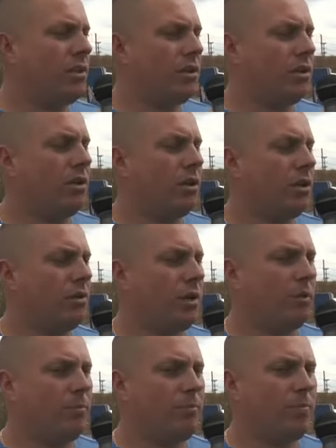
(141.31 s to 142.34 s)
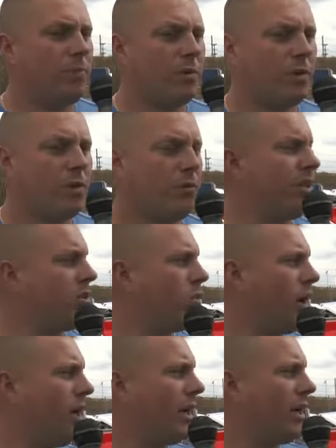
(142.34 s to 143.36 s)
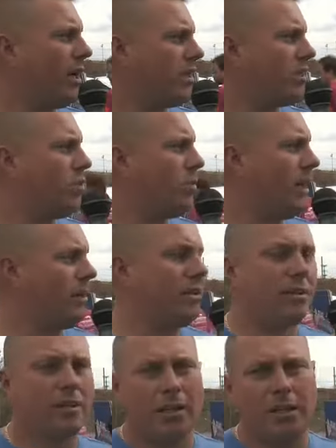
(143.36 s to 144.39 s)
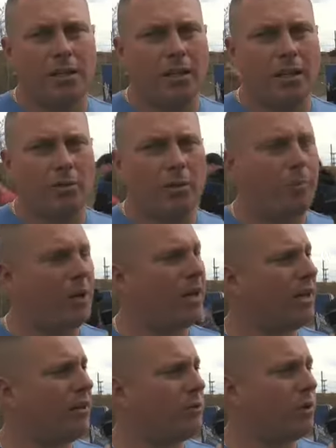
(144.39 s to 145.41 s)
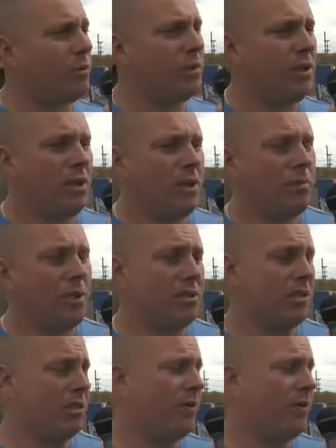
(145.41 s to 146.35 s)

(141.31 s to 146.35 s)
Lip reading: You know, the reason why I got so mad and went back after him because of the